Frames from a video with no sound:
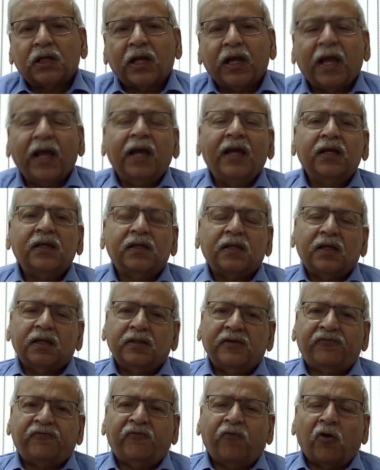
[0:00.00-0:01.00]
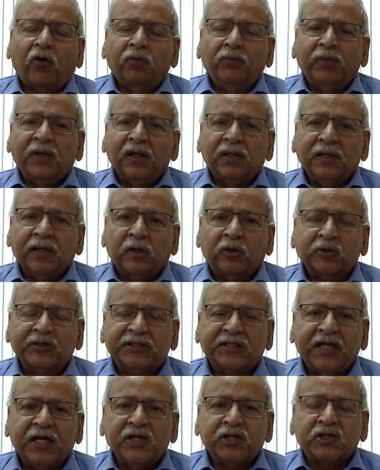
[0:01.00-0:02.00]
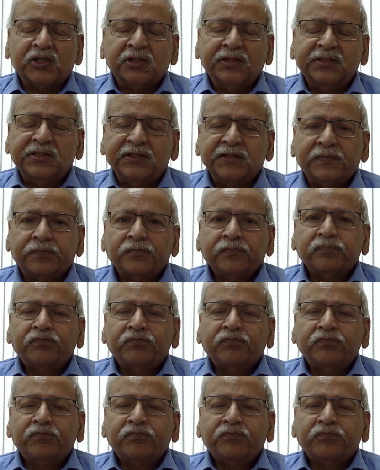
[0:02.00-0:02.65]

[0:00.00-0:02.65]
and the formal negotiations